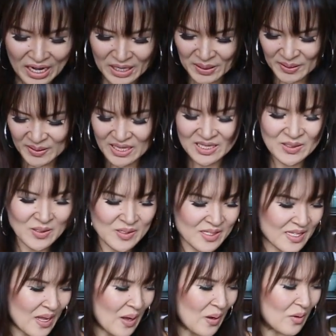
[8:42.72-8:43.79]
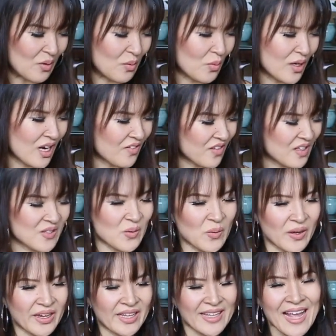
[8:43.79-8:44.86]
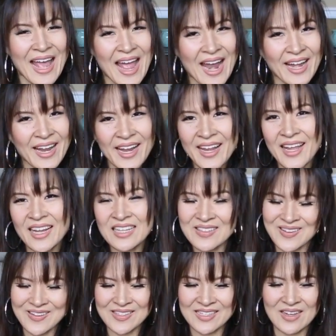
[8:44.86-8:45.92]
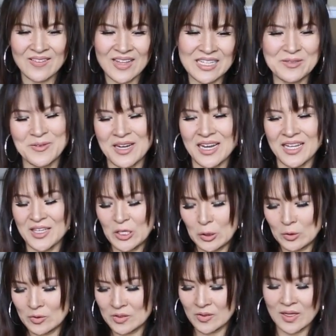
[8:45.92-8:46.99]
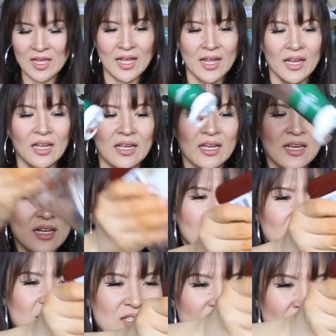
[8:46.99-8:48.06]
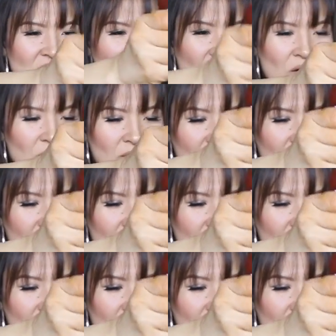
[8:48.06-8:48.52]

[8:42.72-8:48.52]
anything that's on sale. Whatever it's organic and it's on sale, that's what I use, okay? So,